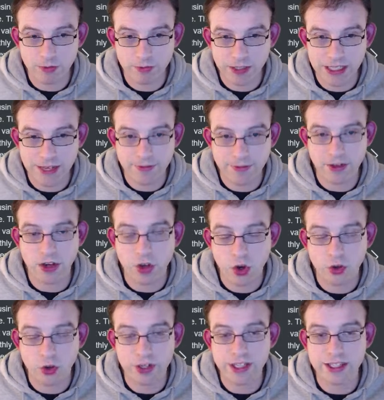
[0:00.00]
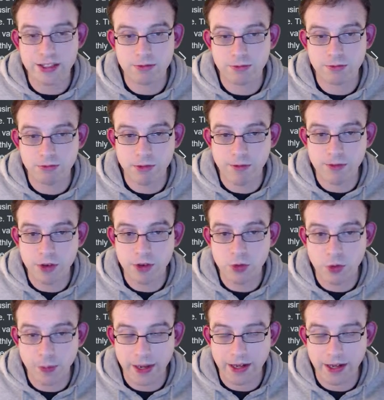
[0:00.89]
give you an honest review
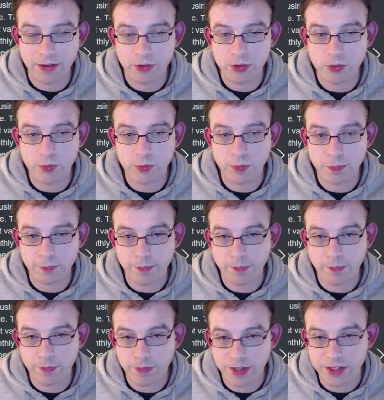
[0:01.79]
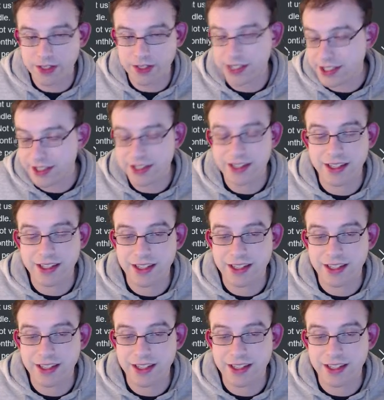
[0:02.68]
about, because I just